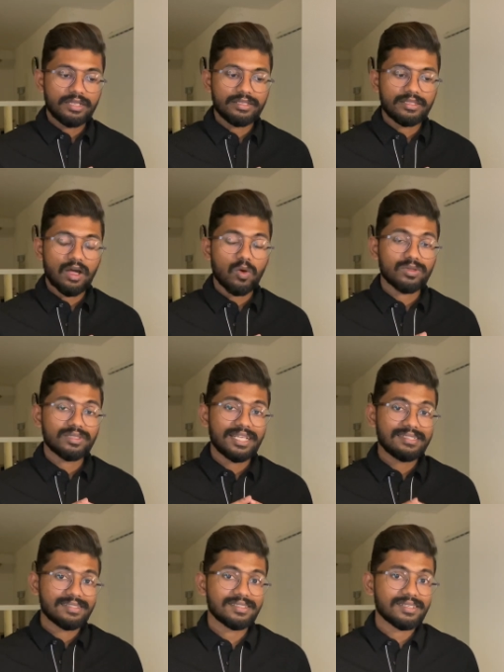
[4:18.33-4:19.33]
Now
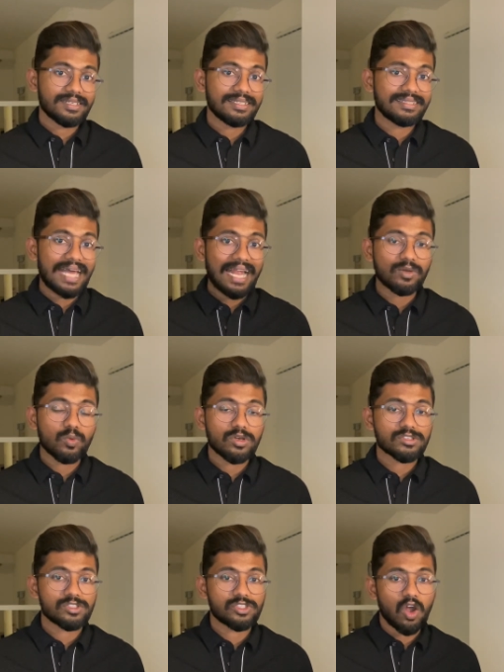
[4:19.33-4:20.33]
necessarily that
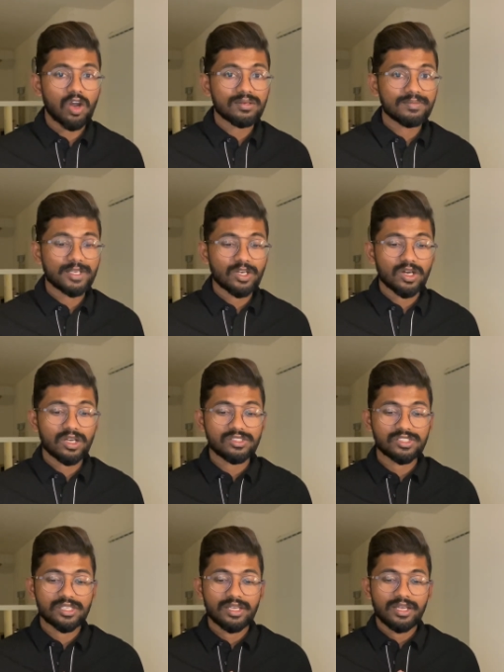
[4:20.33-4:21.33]
was not
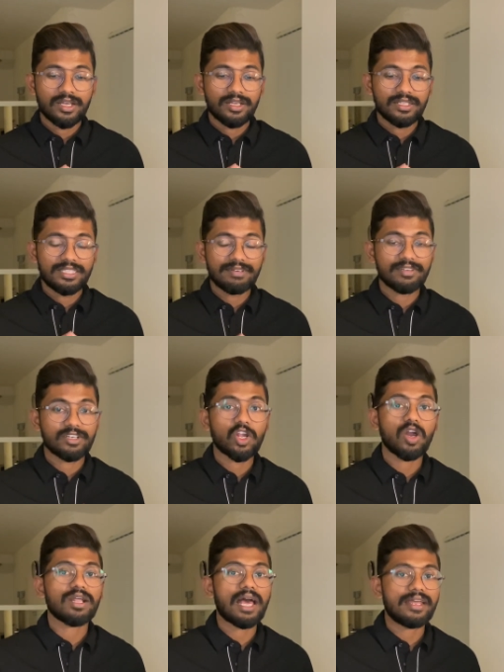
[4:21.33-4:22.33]
because they were
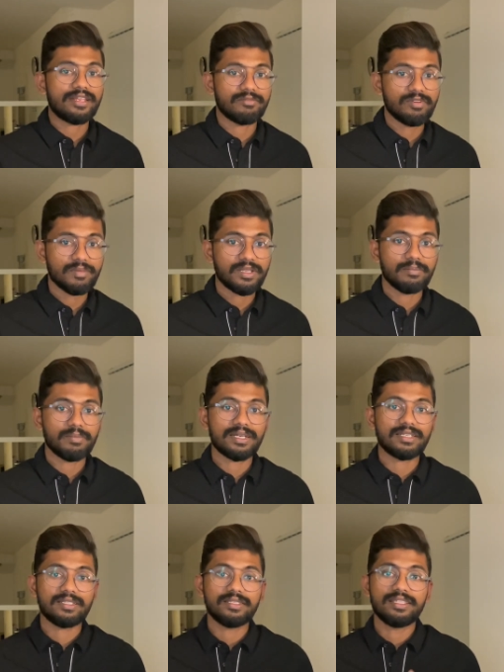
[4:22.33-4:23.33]
not hiring women,
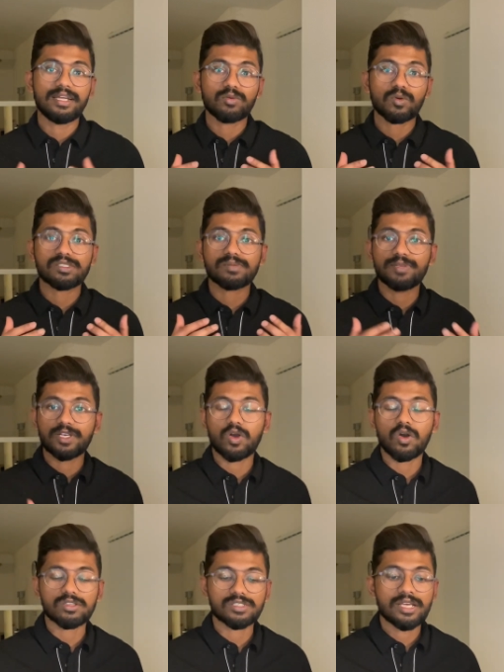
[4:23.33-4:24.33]
but that was
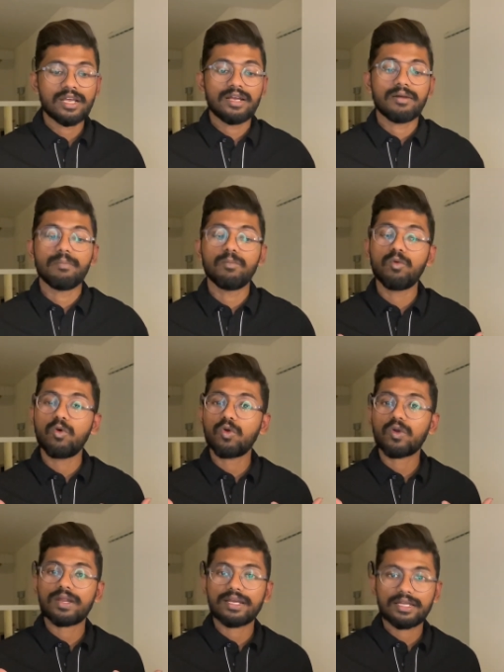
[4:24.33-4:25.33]
because
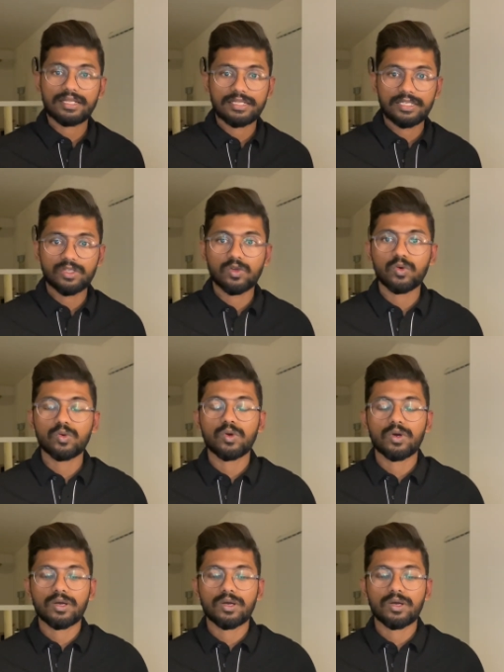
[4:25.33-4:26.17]
more, you know,